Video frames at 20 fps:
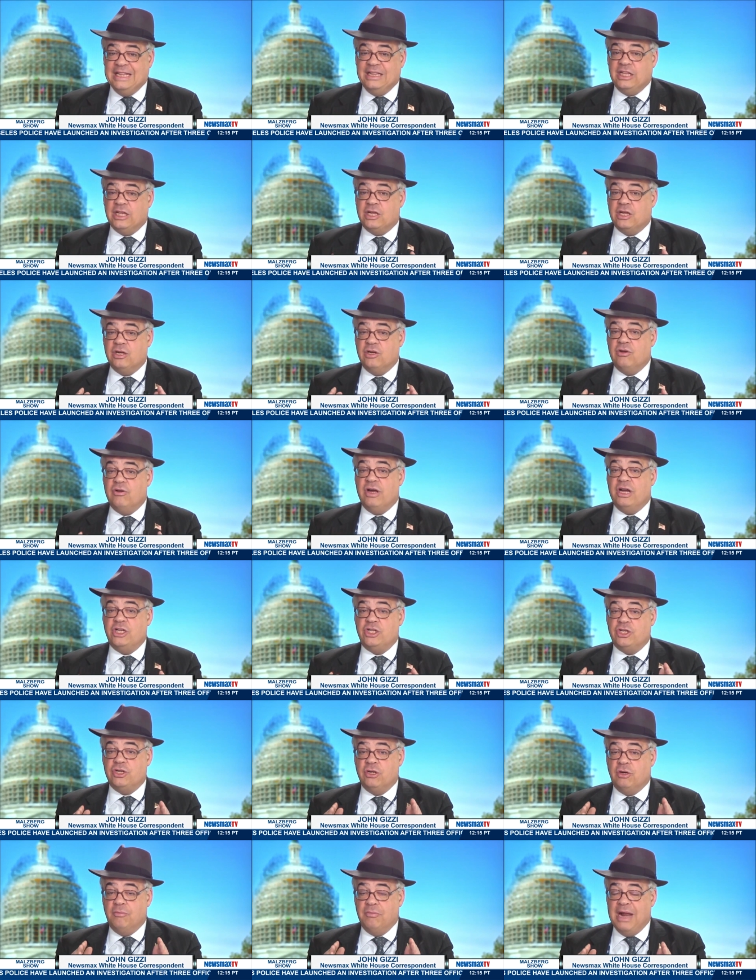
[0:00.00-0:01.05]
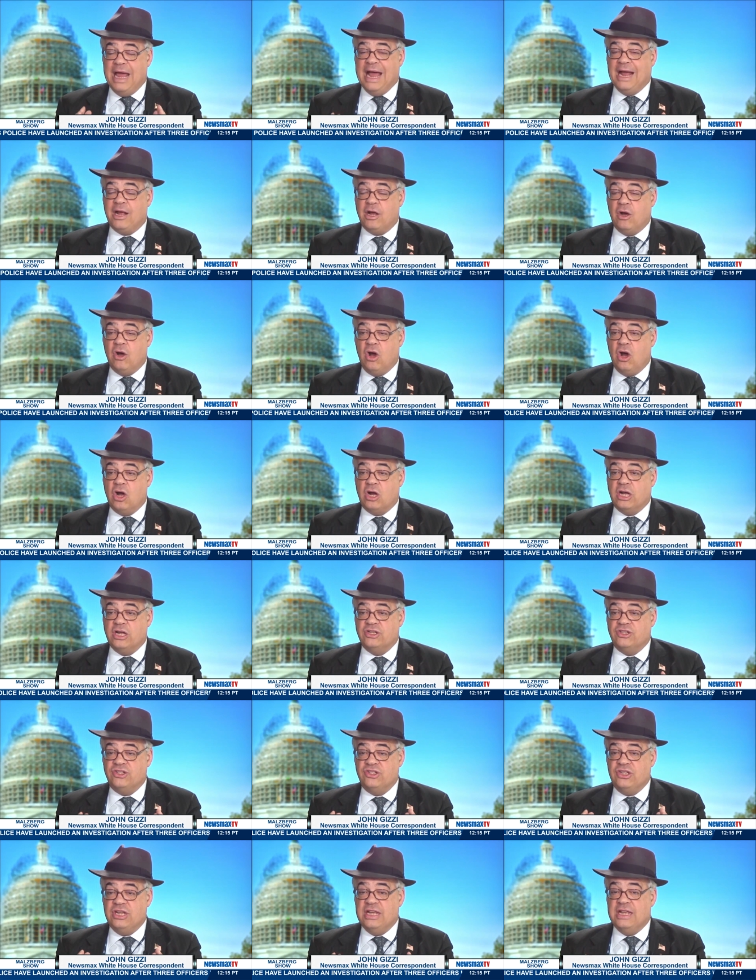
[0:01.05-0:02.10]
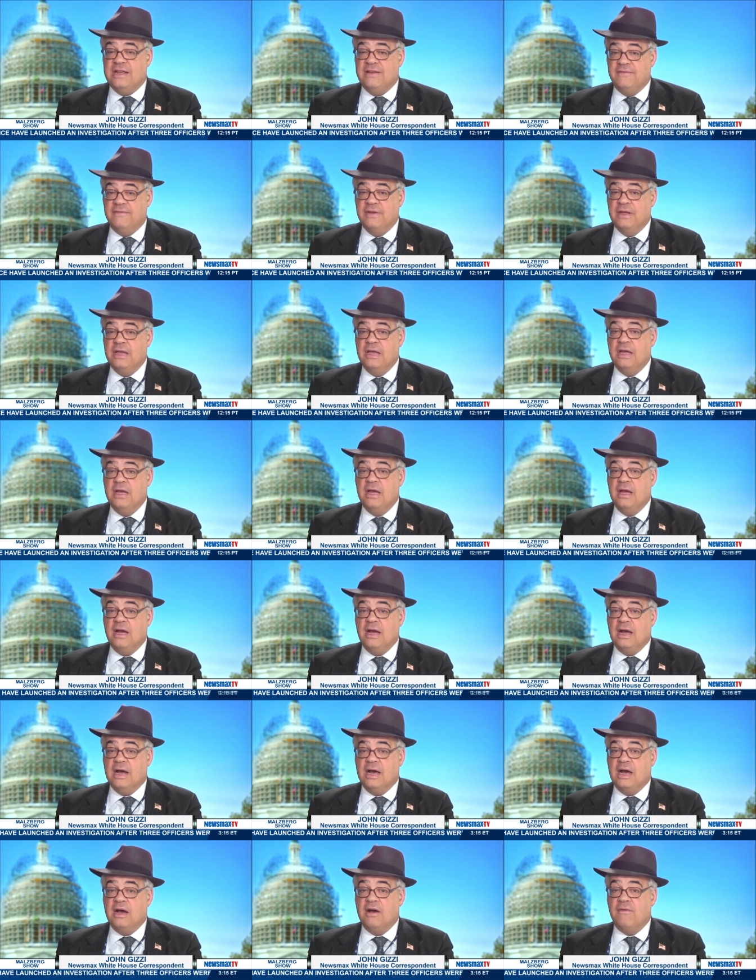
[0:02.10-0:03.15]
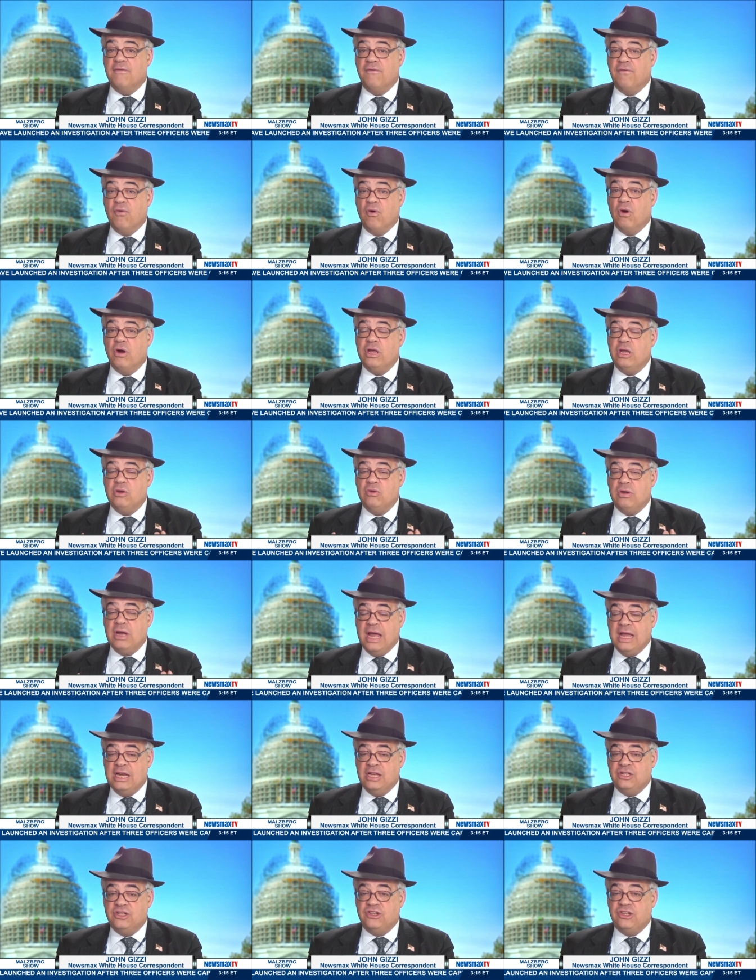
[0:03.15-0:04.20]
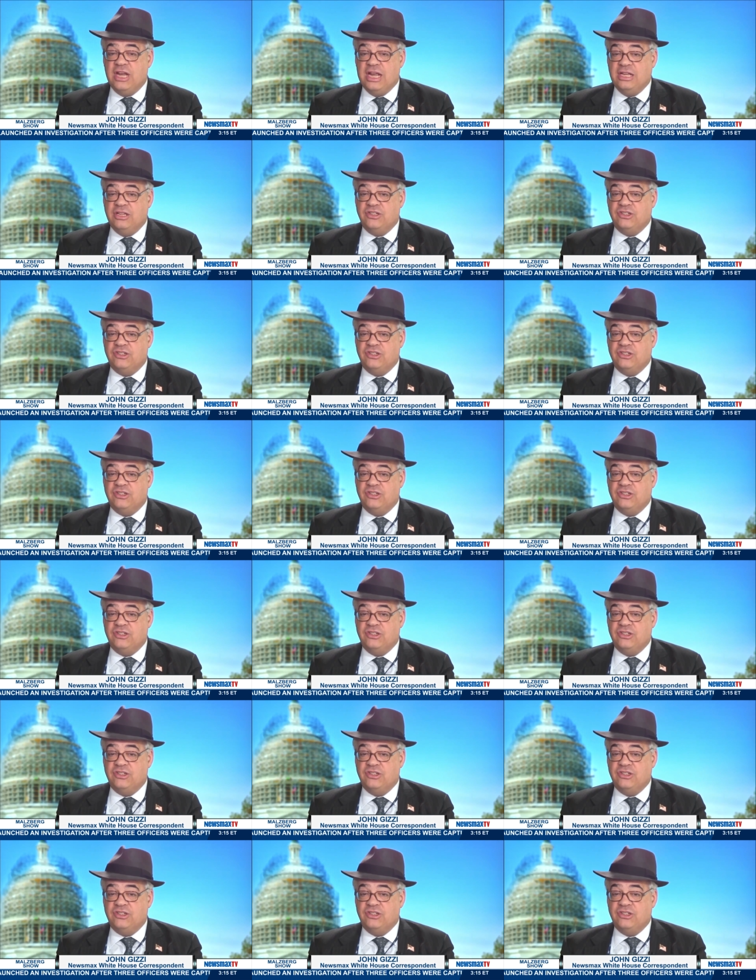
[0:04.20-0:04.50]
the Congressional Black Caucus, Steve. Uh, four United States